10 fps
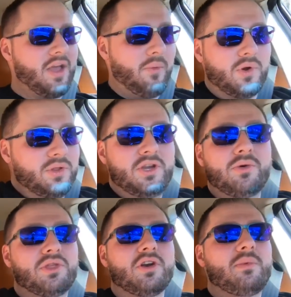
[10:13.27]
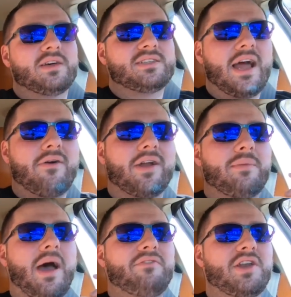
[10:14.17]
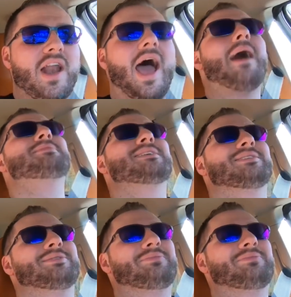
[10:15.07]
We're only doing 30 miles an hour and I'm having an absolute